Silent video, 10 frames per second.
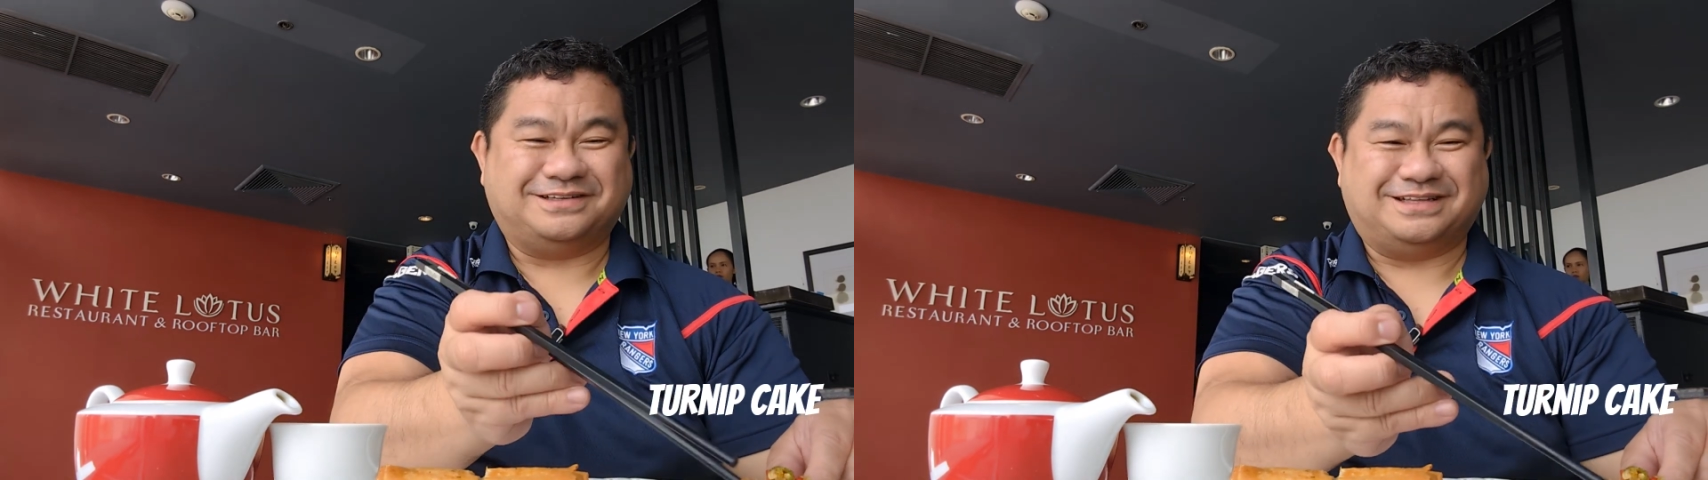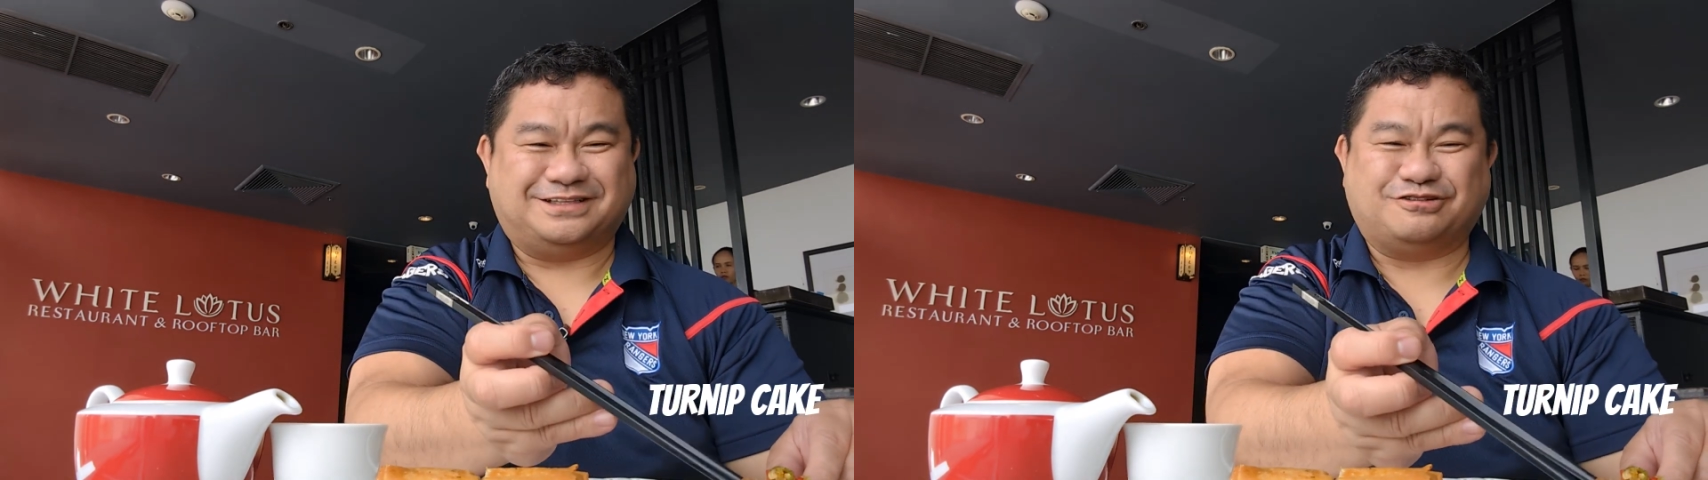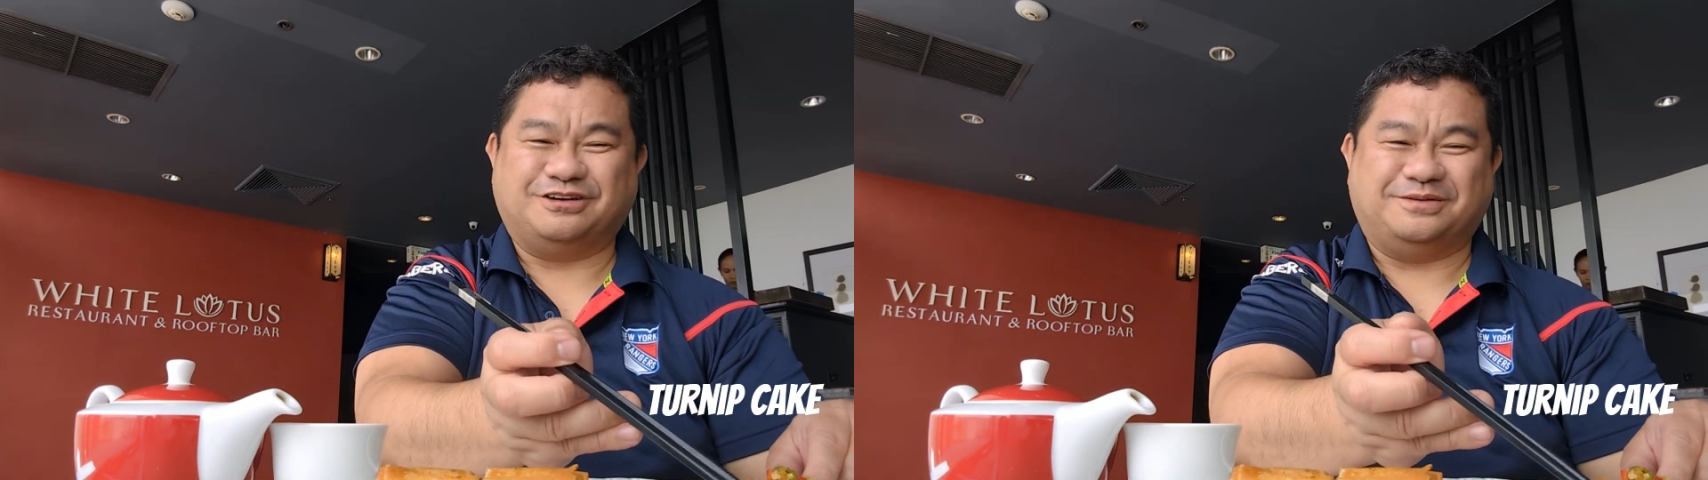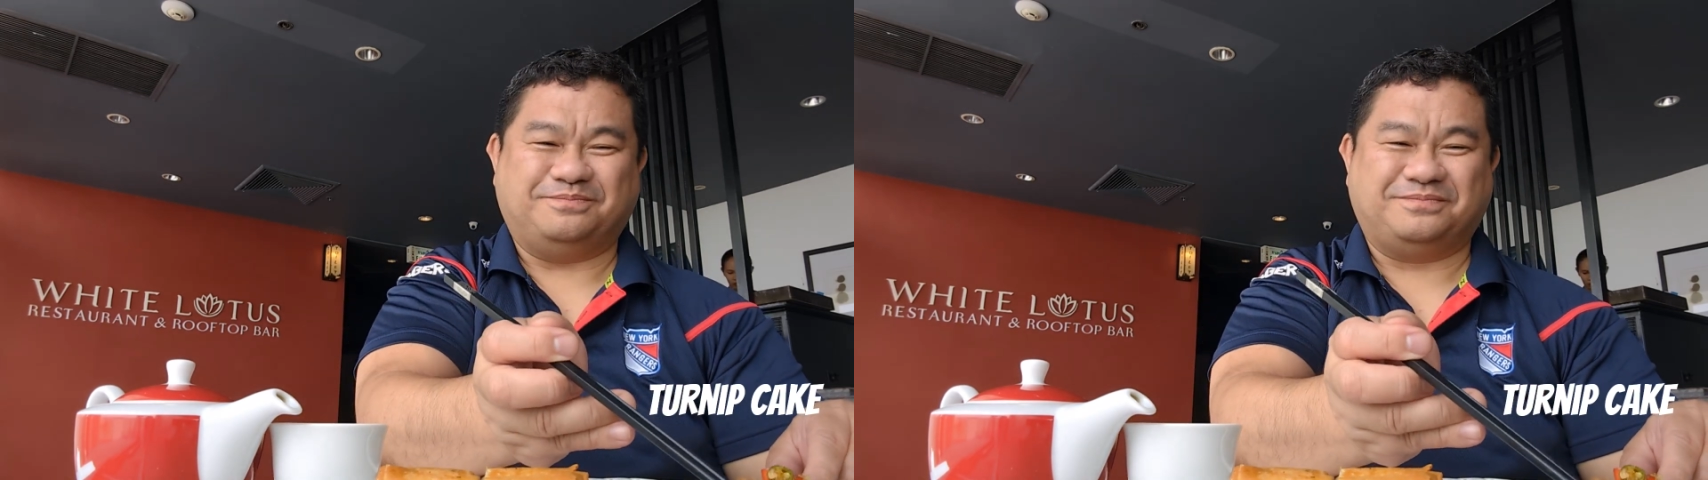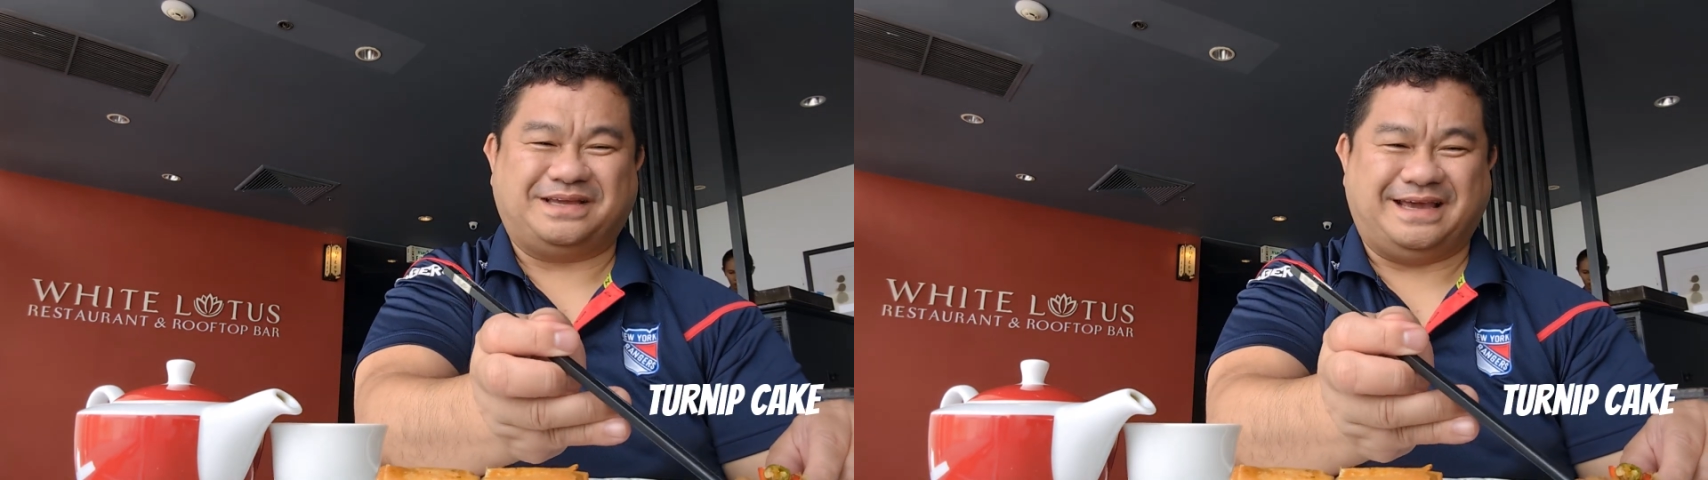the turnip
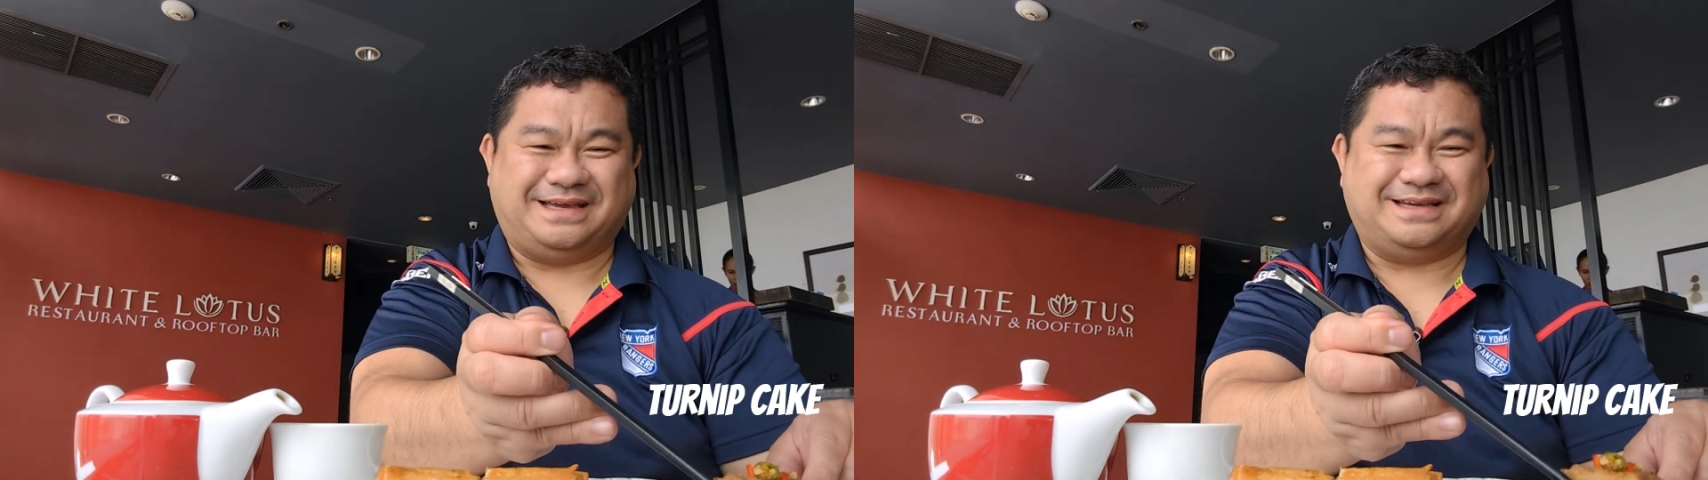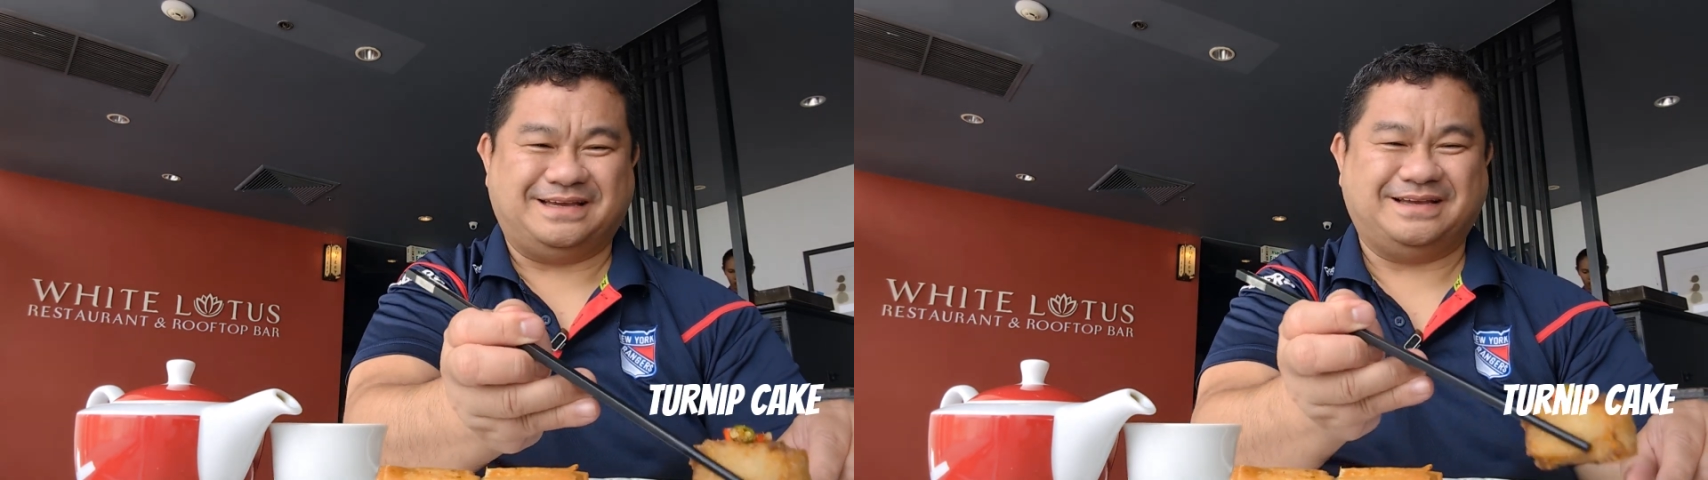cake.